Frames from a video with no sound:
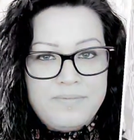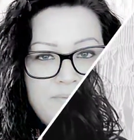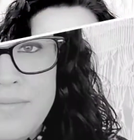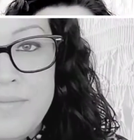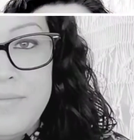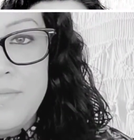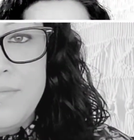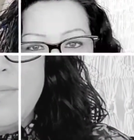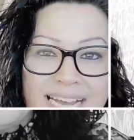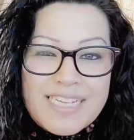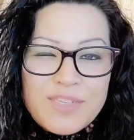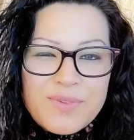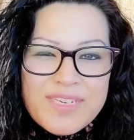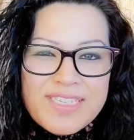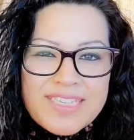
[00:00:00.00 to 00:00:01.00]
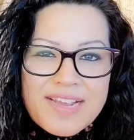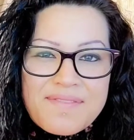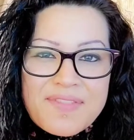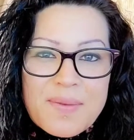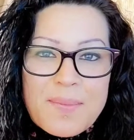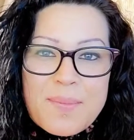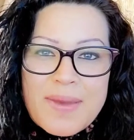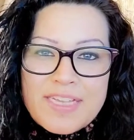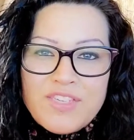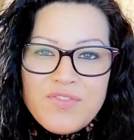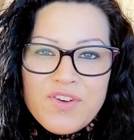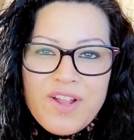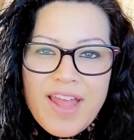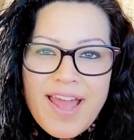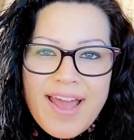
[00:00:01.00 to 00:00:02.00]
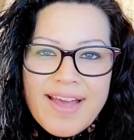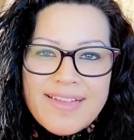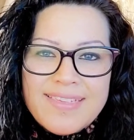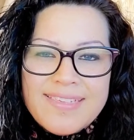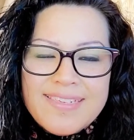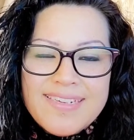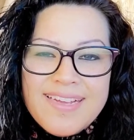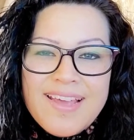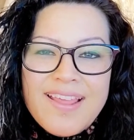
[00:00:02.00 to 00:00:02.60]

And because we saved the best for last,